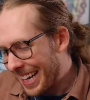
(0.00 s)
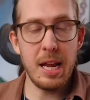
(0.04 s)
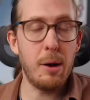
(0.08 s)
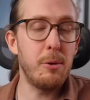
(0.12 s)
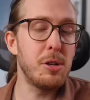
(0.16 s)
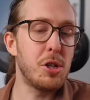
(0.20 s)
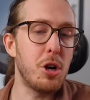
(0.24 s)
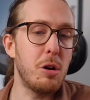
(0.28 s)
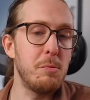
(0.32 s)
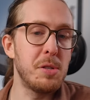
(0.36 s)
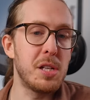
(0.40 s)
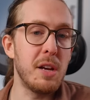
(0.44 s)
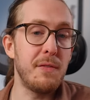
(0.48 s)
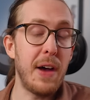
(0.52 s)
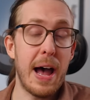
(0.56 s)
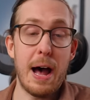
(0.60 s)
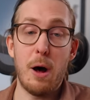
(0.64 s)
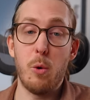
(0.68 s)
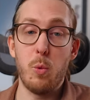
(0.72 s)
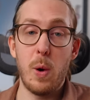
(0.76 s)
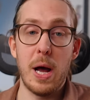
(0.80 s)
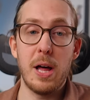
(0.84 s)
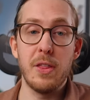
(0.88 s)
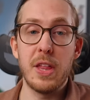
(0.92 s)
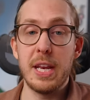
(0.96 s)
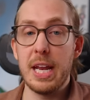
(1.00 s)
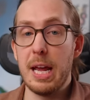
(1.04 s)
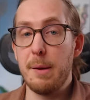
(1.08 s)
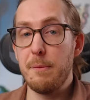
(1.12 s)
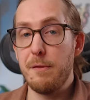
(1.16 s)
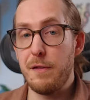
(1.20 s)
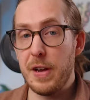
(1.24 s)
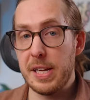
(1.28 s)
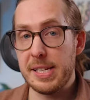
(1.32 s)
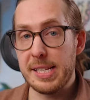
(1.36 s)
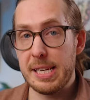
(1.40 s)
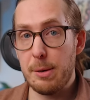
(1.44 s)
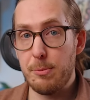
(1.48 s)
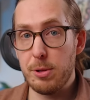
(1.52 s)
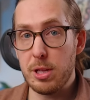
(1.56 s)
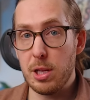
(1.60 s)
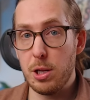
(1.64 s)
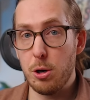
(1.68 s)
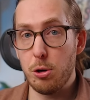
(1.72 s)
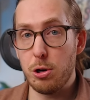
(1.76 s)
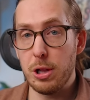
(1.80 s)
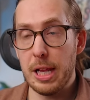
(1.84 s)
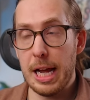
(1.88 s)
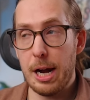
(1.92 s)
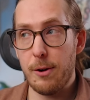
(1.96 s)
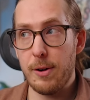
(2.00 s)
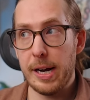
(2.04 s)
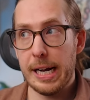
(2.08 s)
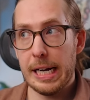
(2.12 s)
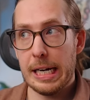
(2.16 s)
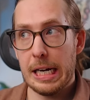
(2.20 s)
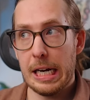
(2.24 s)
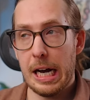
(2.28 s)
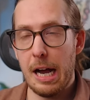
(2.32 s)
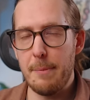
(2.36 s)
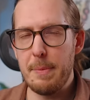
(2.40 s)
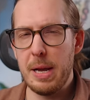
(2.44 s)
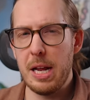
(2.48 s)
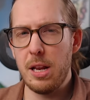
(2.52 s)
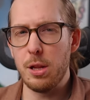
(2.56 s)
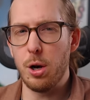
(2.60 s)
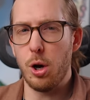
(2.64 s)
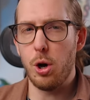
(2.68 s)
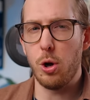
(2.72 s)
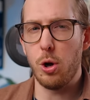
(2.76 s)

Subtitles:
Now, in terms of how well the name fits in with the local area, I mean, the